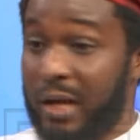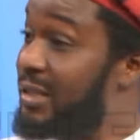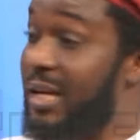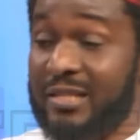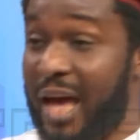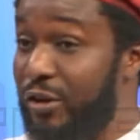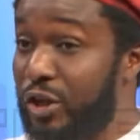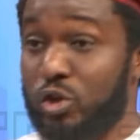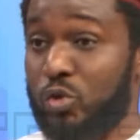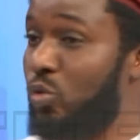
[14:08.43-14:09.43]
There is an
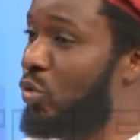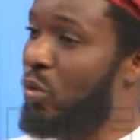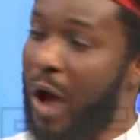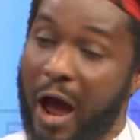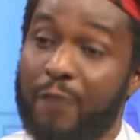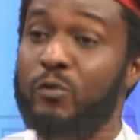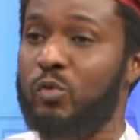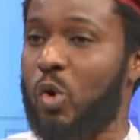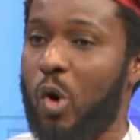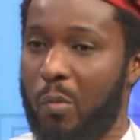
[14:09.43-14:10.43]
issue. I have
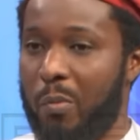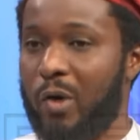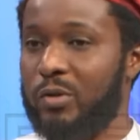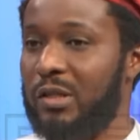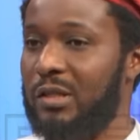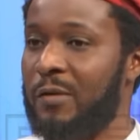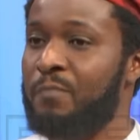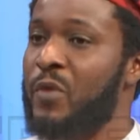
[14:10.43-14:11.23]
to talk about it.